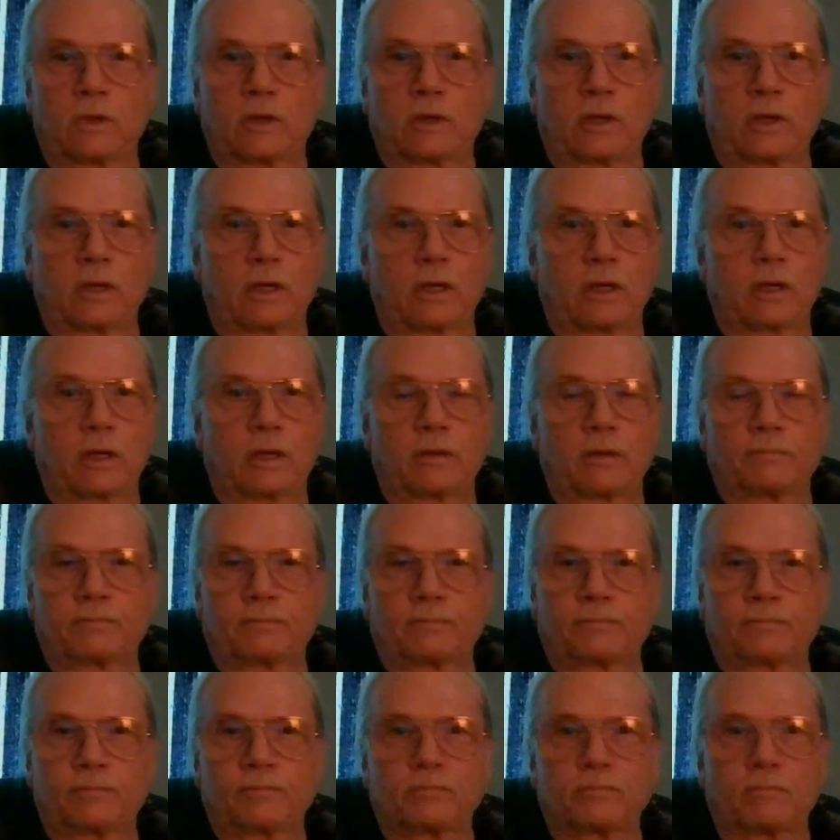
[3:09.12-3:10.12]
uh,
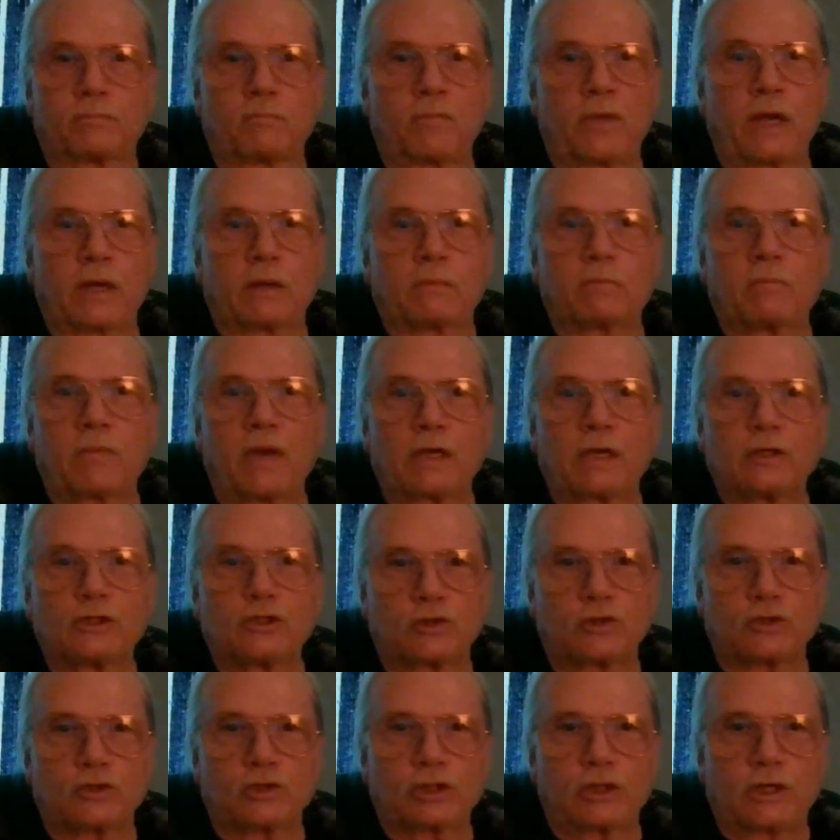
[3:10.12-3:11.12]
make
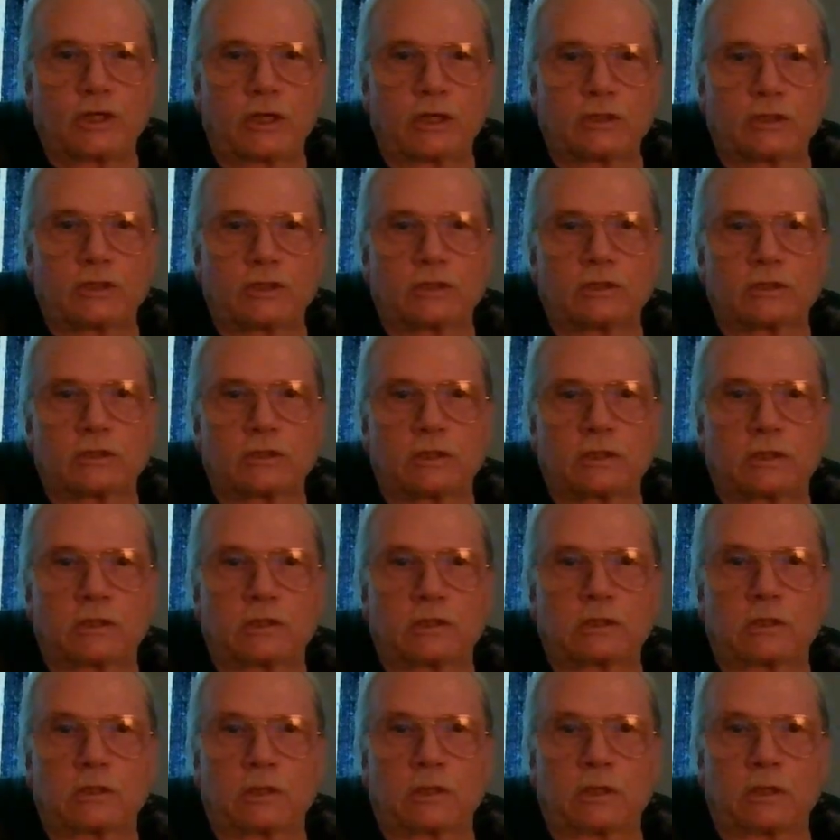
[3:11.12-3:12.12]
major changes
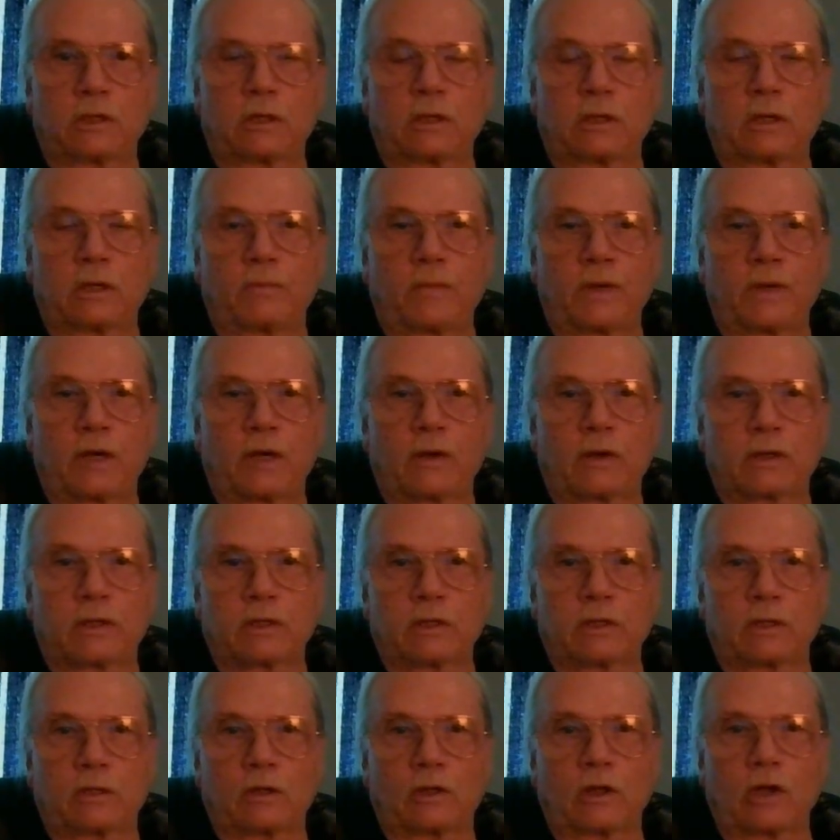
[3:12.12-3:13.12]
in uh,
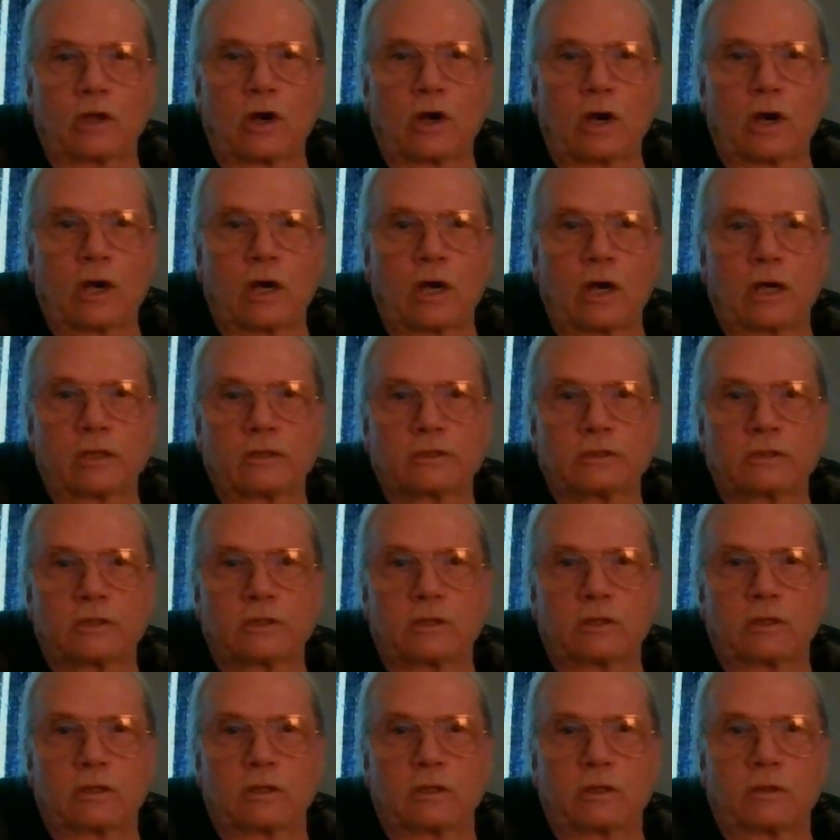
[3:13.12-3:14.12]
American laws
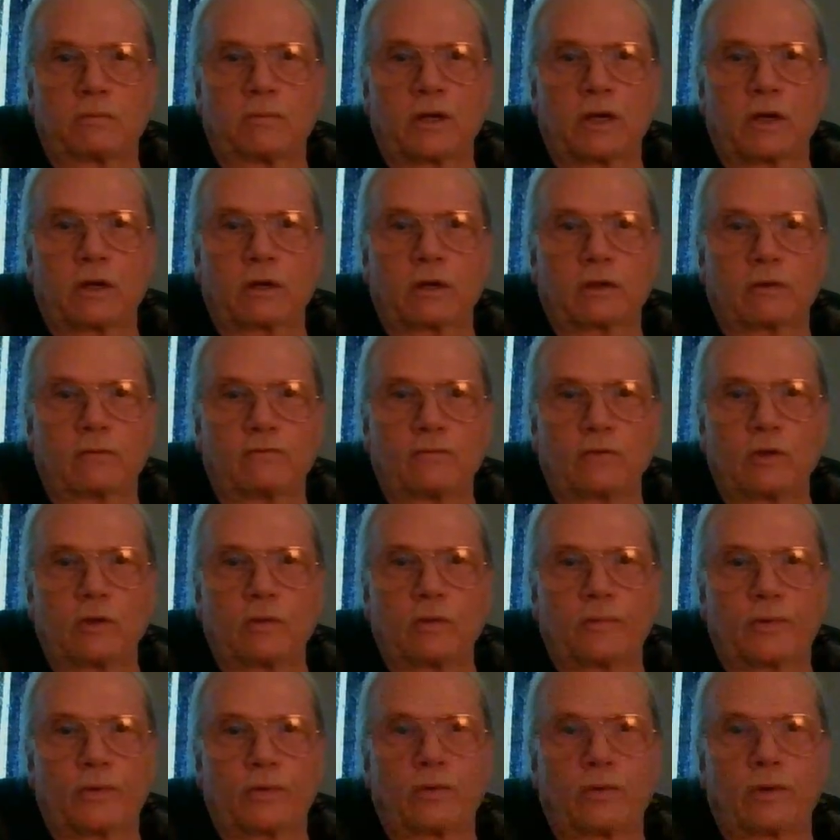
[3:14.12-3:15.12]
and American
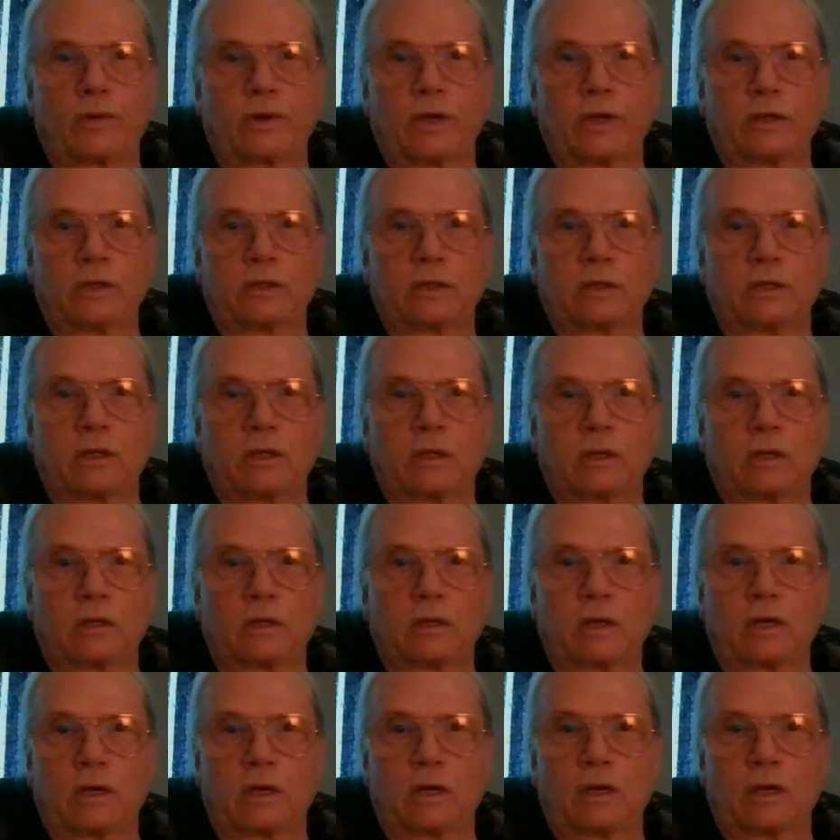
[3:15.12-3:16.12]
viewpoint
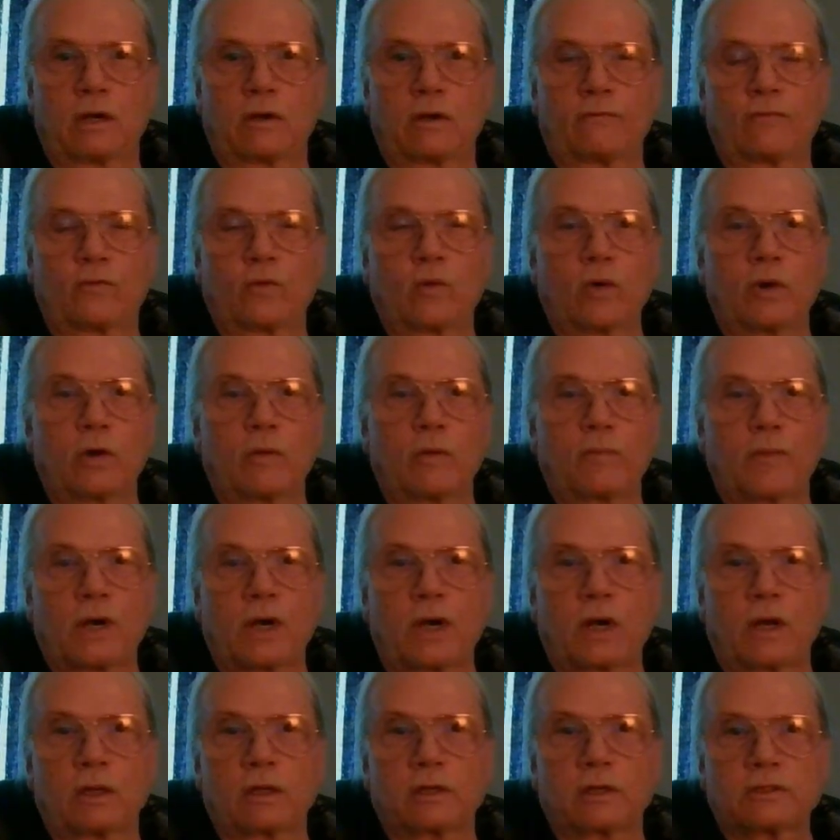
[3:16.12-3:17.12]
and uh, foreign
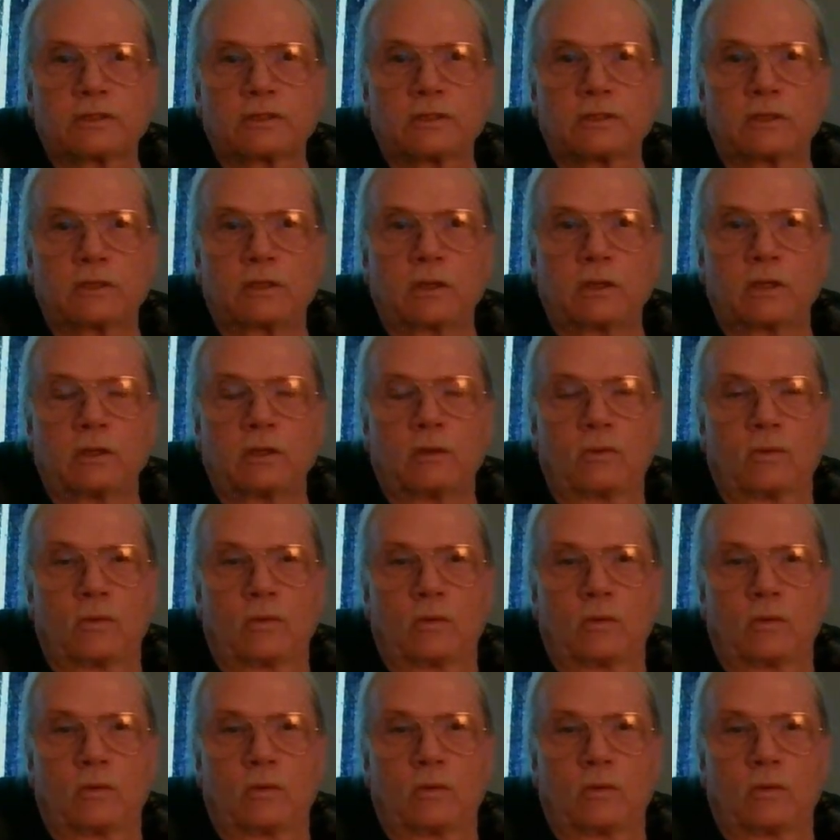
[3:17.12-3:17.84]
policy